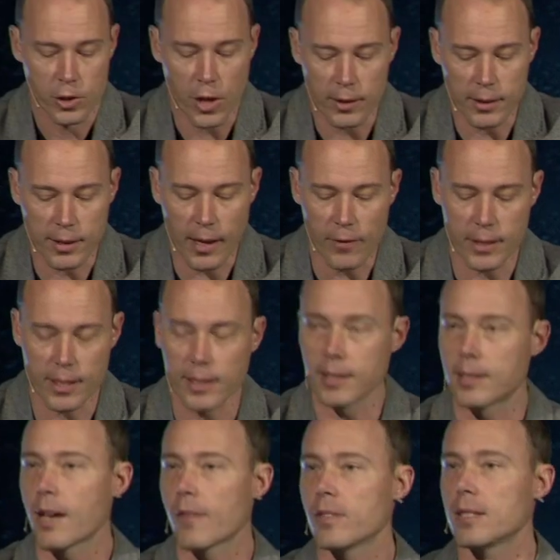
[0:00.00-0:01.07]
John
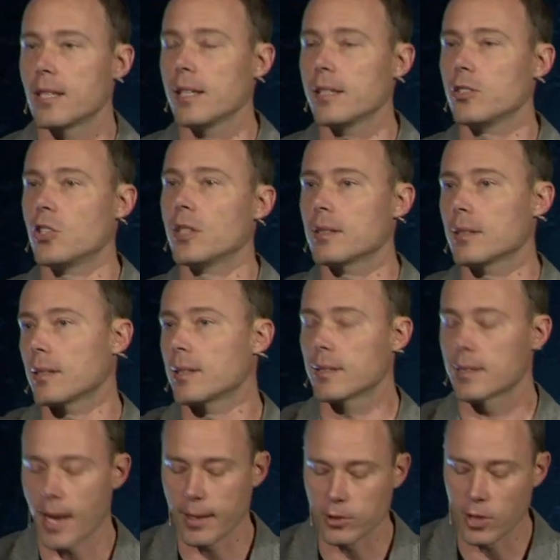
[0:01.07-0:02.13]
17:17, Jesus is
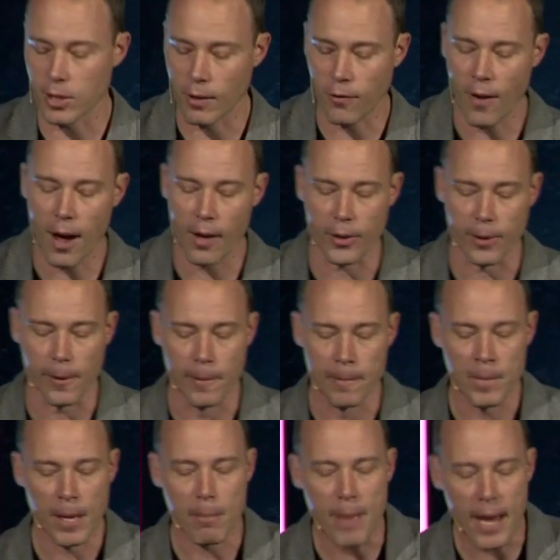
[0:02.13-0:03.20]
saying to the Father,
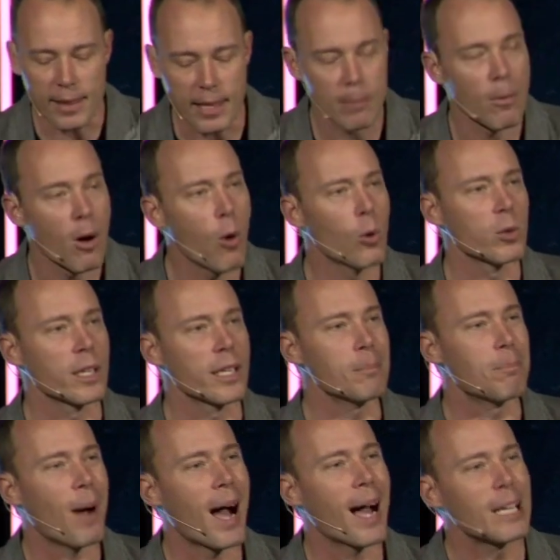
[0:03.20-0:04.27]
make them holy
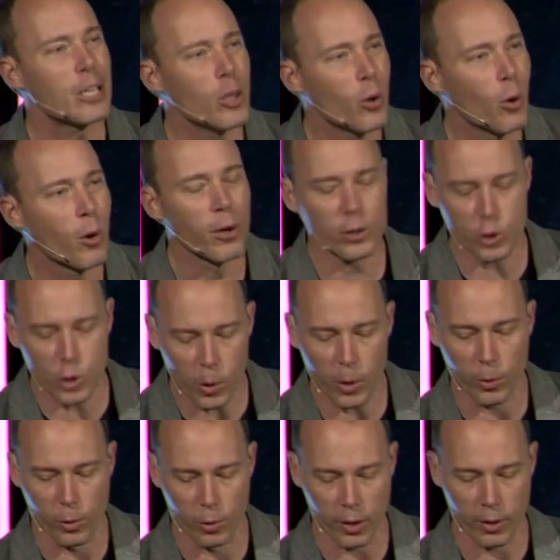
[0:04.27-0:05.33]
by your
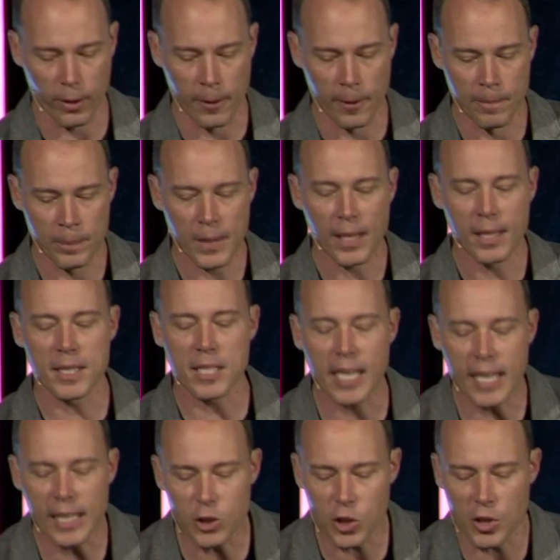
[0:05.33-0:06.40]
truth.
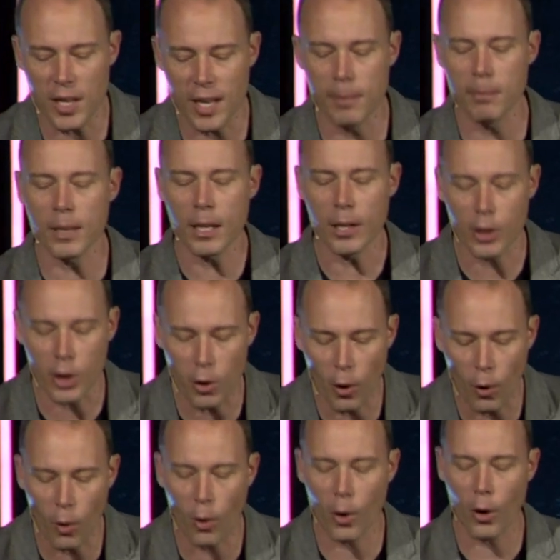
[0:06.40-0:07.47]
Teach them
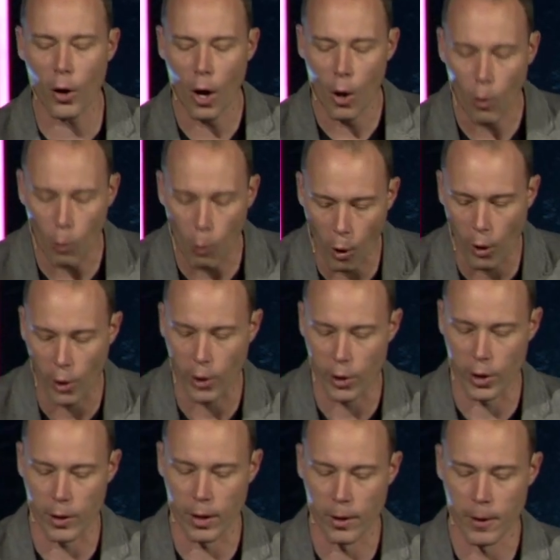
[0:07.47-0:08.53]
your
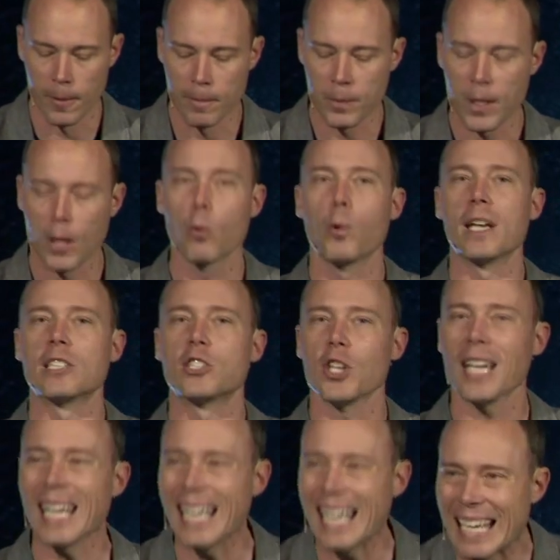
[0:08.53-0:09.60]
word, which
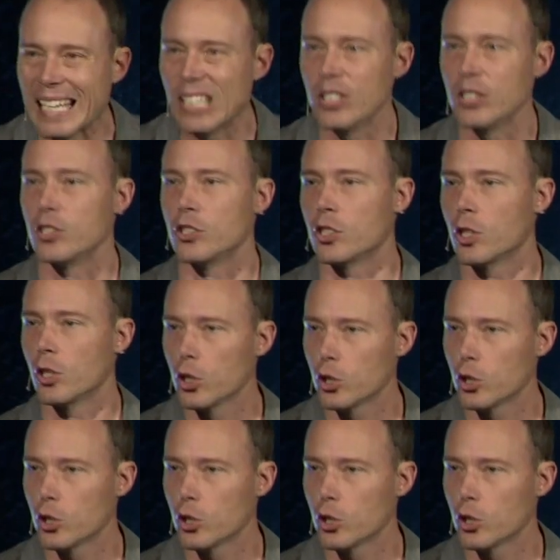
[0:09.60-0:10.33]
is